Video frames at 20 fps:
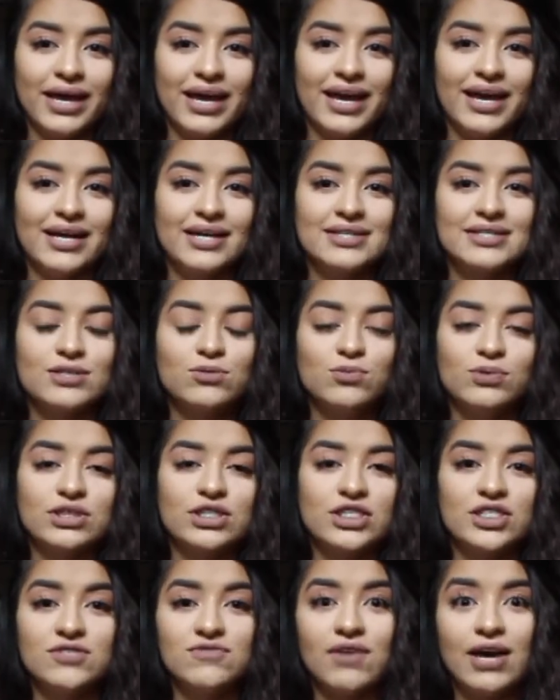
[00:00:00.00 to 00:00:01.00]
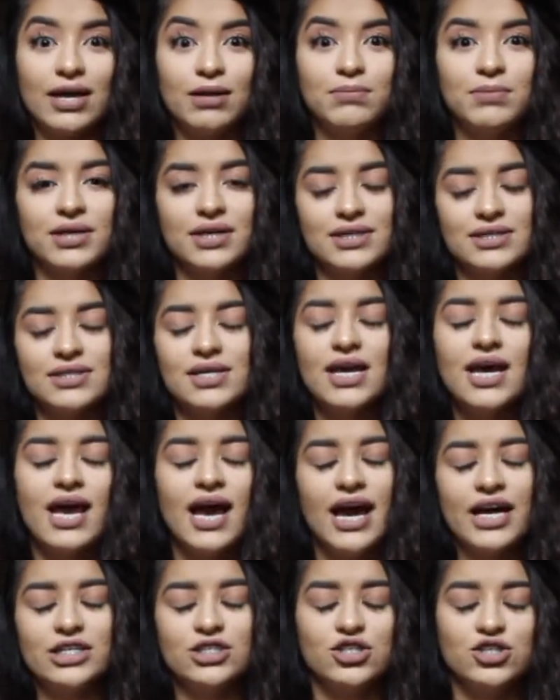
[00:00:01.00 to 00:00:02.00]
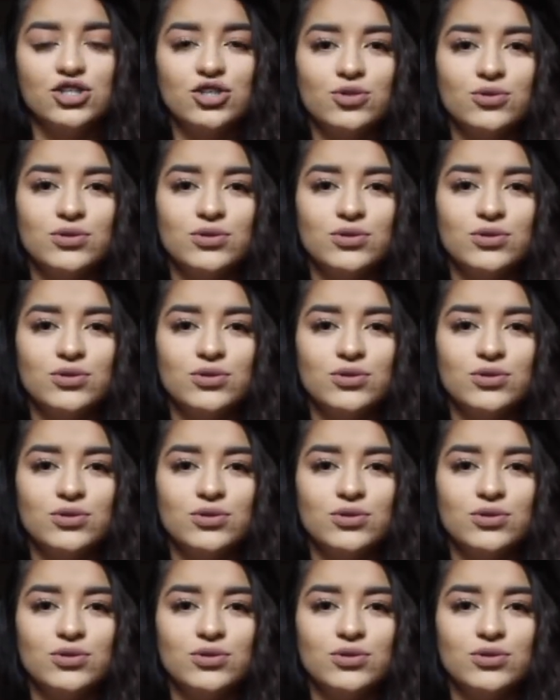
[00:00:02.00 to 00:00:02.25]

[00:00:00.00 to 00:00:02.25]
hands, which is fine because I just